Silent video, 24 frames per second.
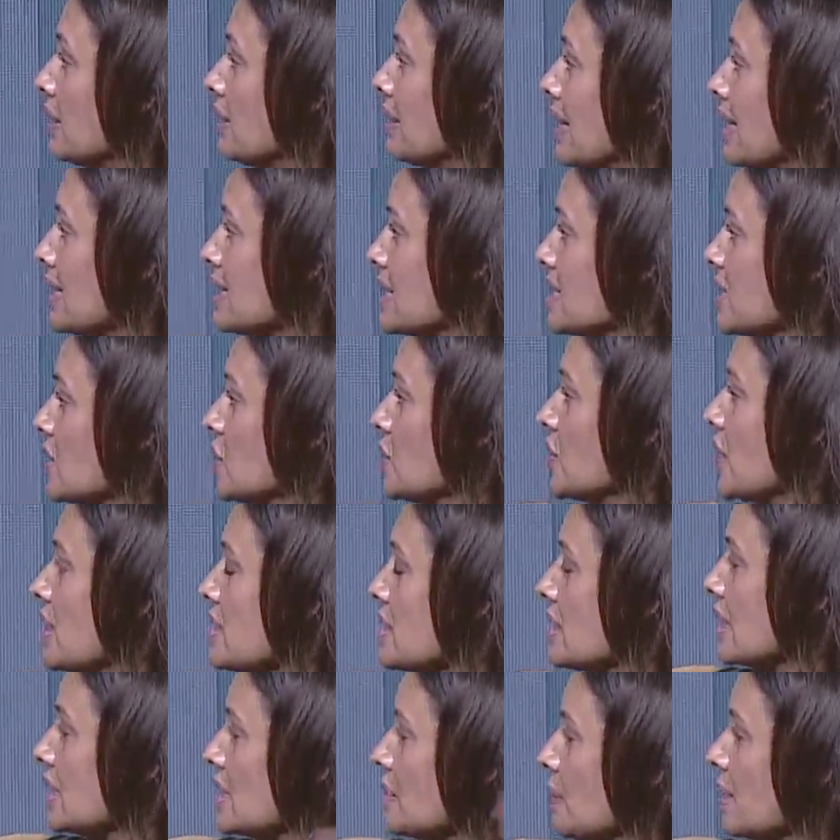this is
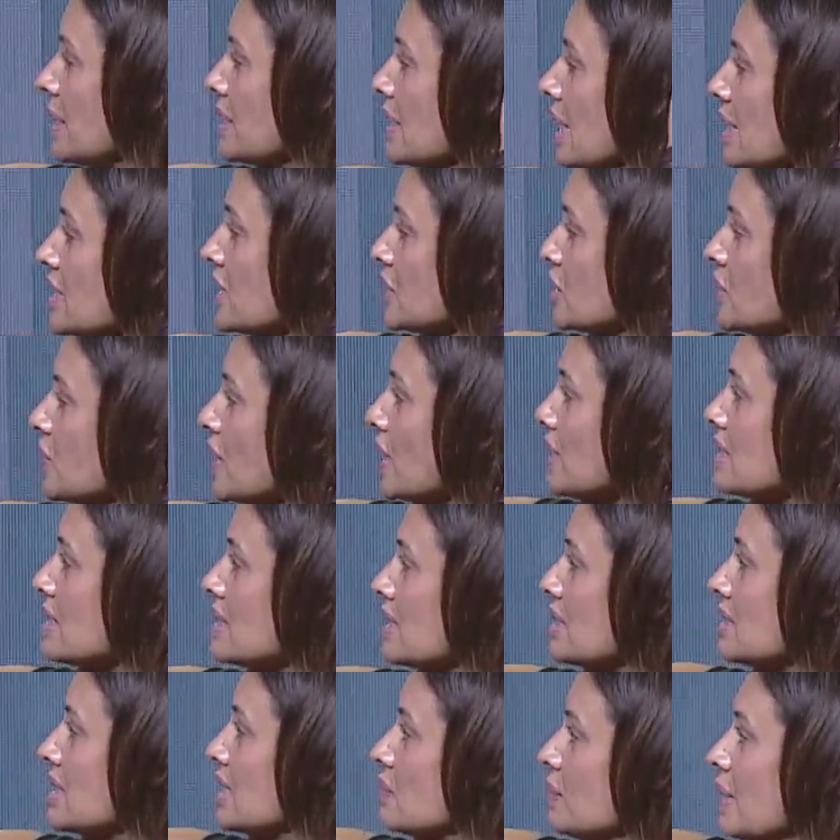2018, but it's actually
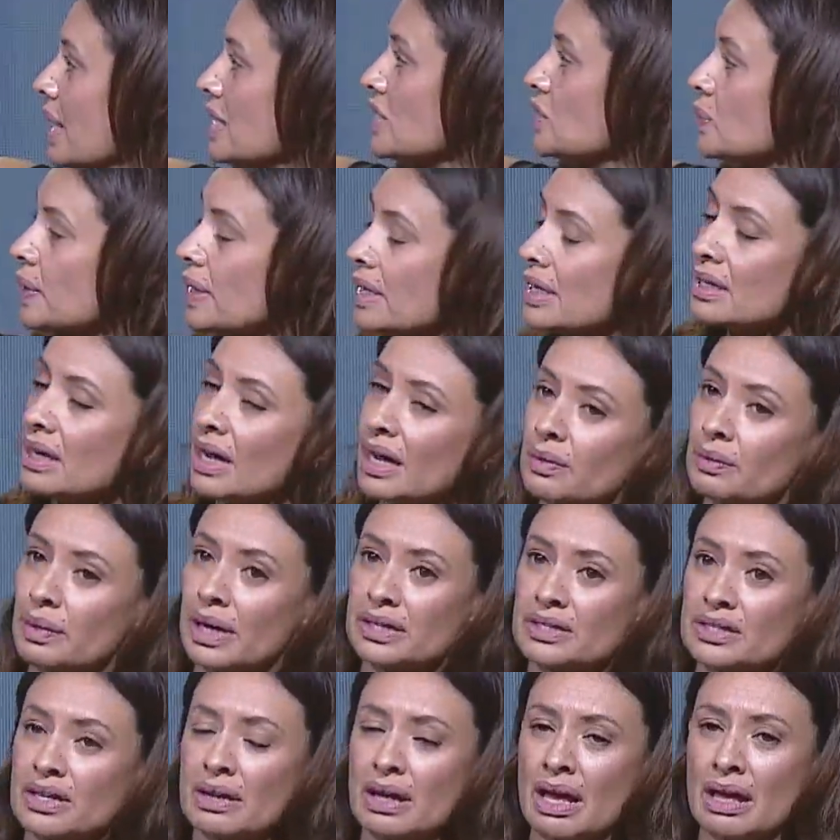2016, we had 29
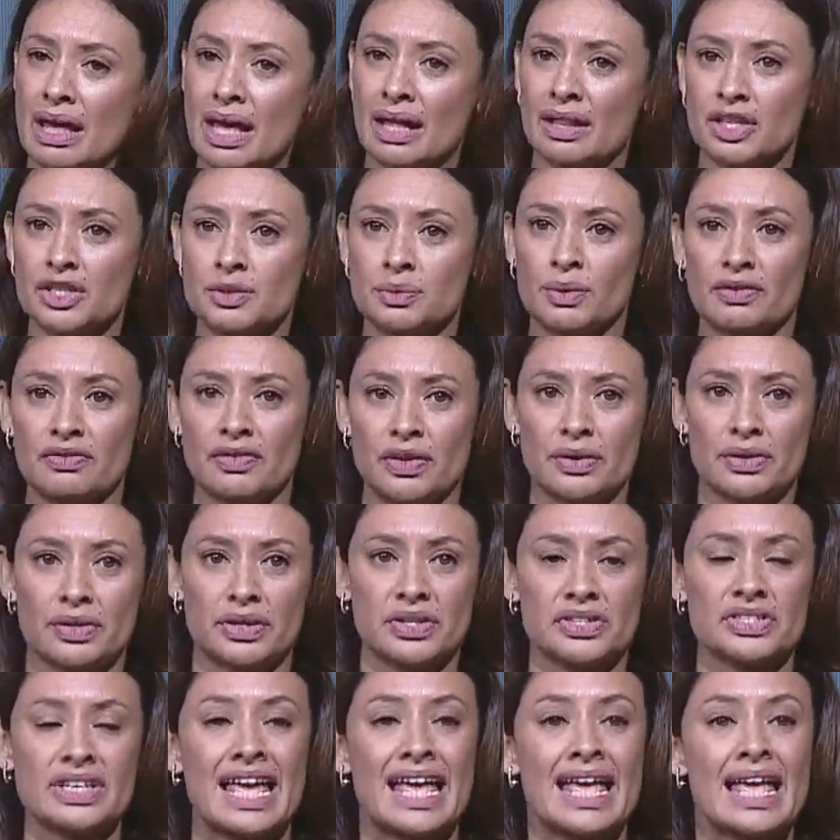eligible
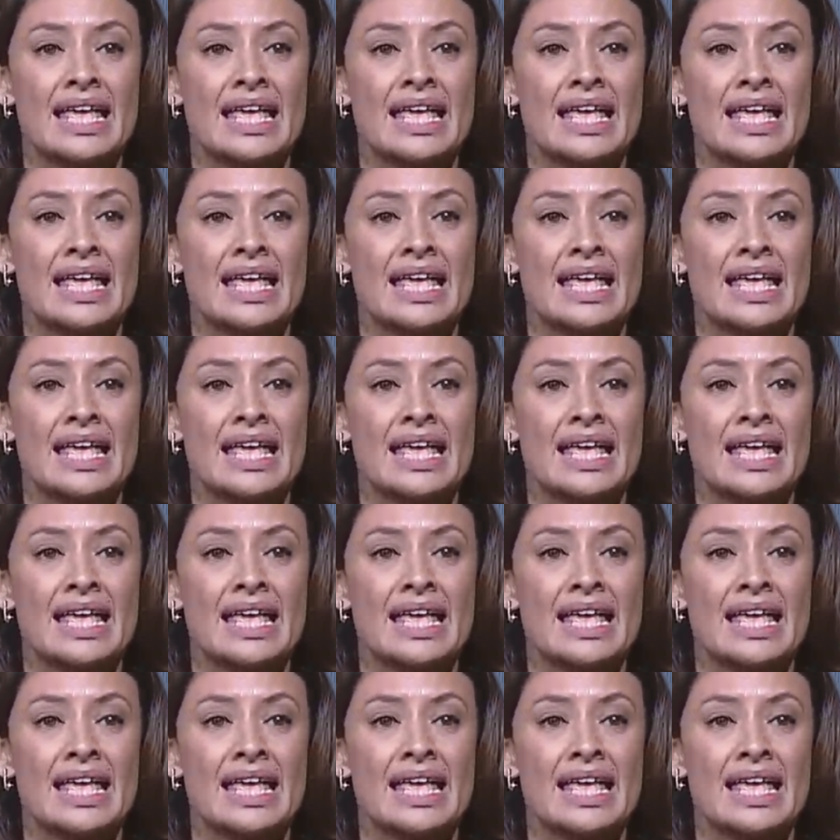voters.